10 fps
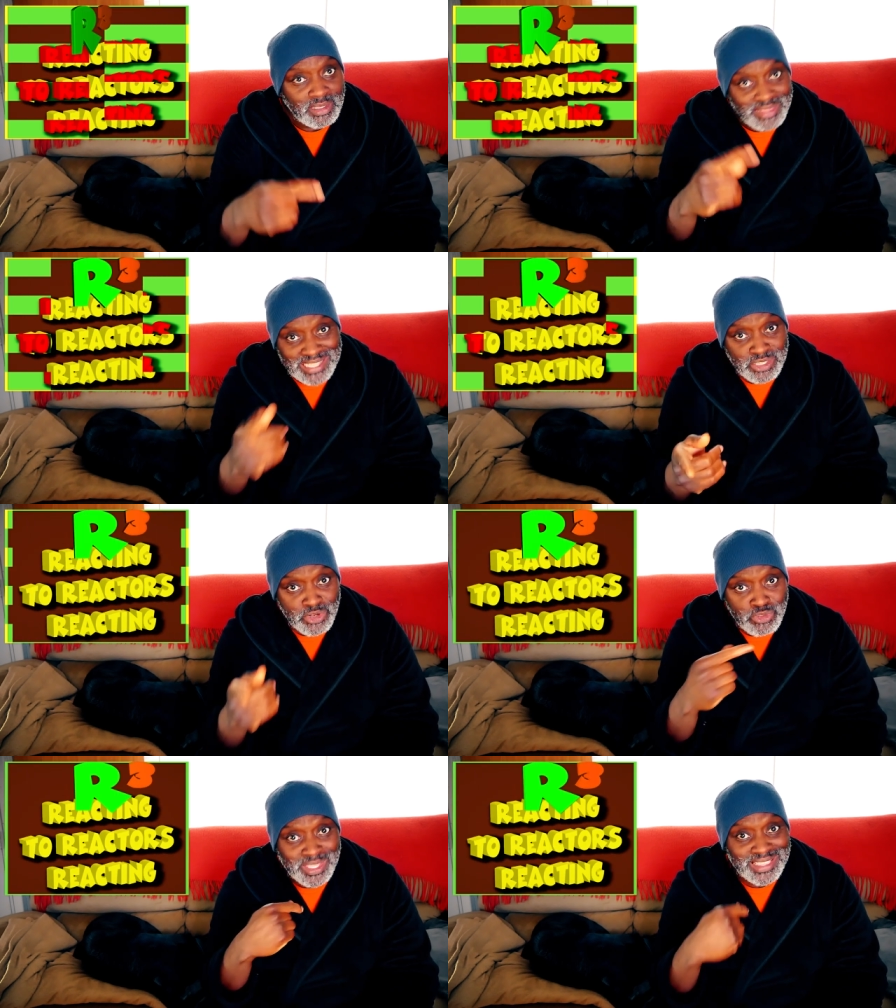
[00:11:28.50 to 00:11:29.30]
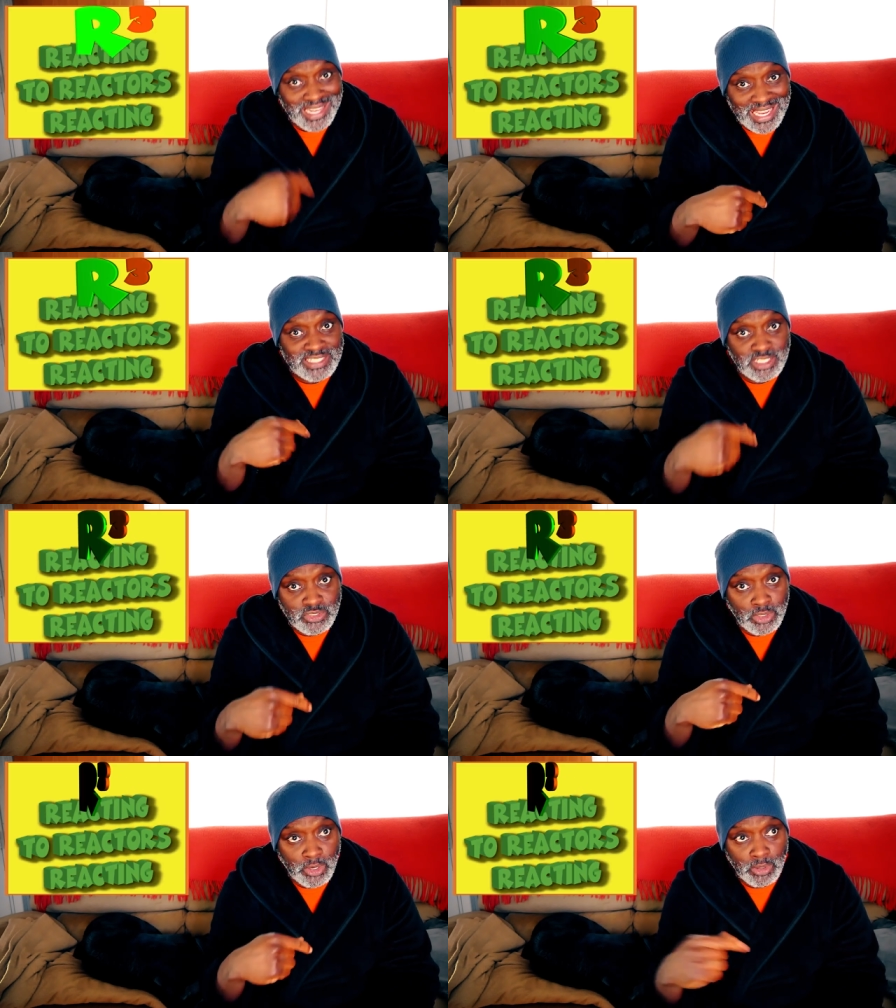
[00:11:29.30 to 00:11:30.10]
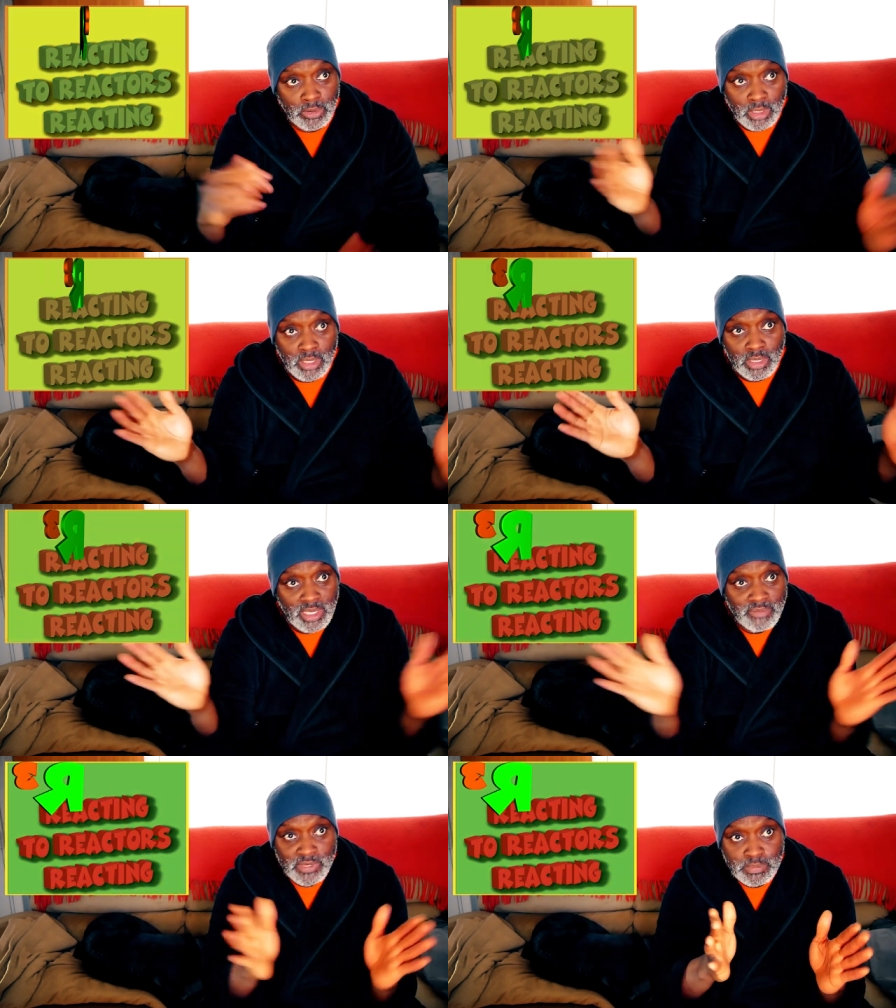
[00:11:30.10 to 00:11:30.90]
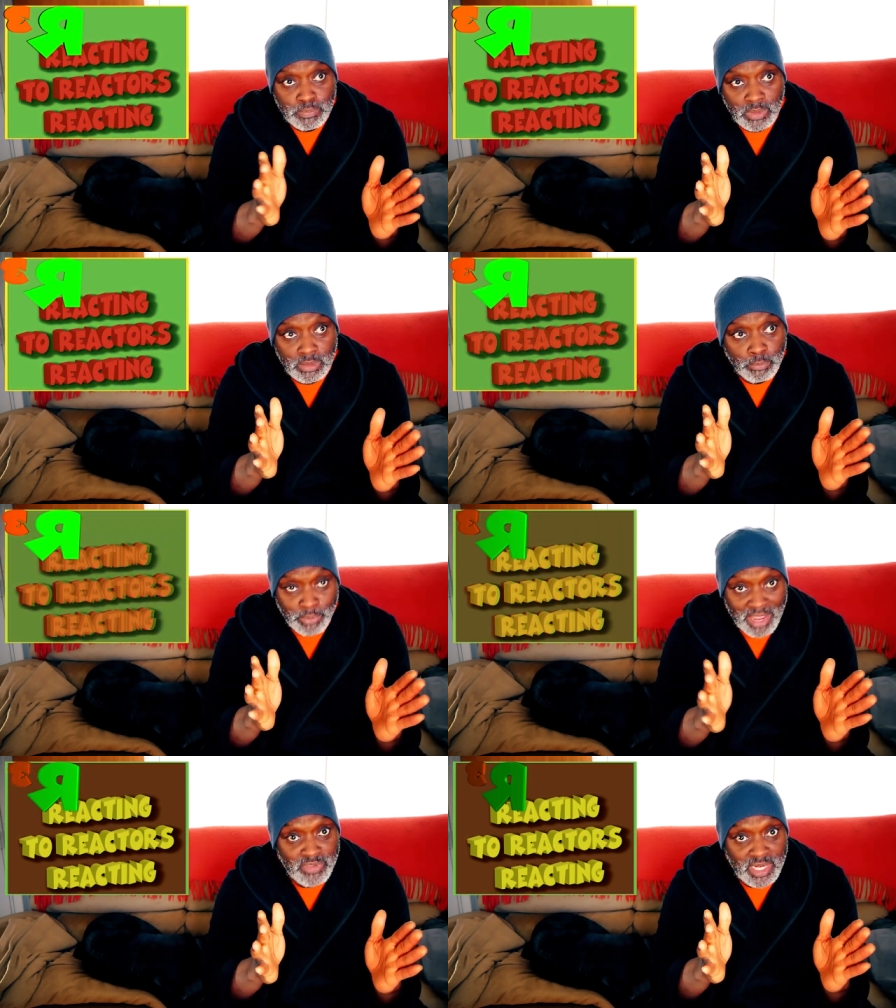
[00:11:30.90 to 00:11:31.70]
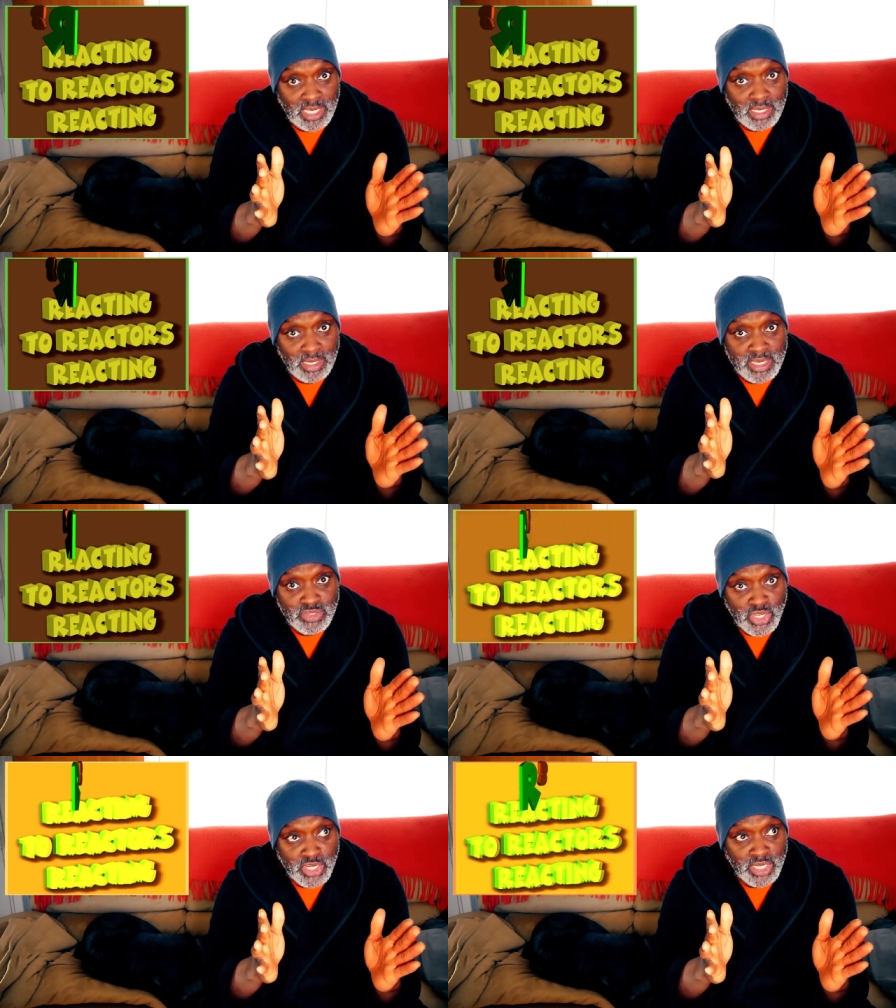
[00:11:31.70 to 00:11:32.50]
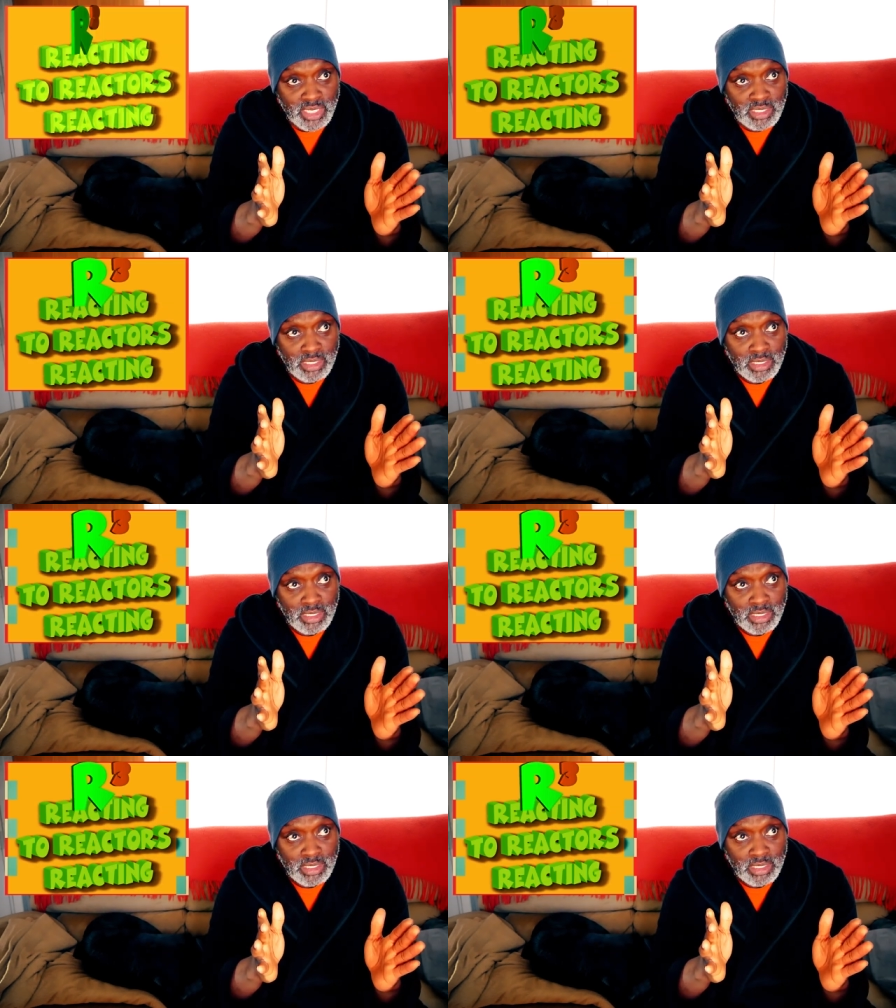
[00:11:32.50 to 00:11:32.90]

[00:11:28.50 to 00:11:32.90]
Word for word: That's a new thing that I just learned. If his brevity is good,